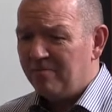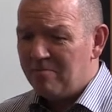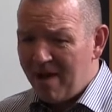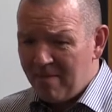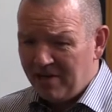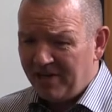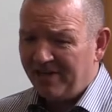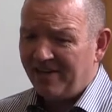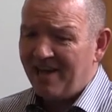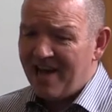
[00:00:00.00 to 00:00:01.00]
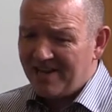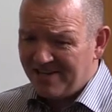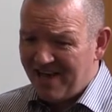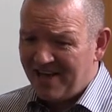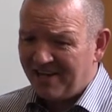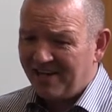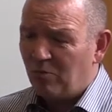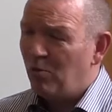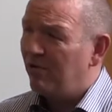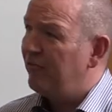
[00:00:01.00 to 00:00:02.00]
mammy, and daddy.
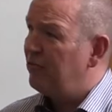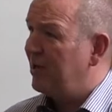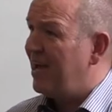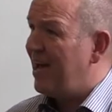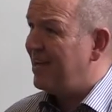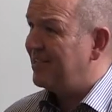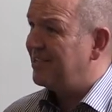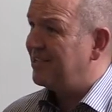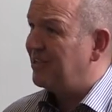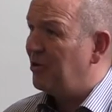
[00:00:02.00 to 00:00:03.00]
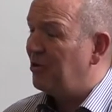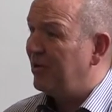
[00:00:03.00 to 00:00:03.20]
I'm wearing three hats, you know.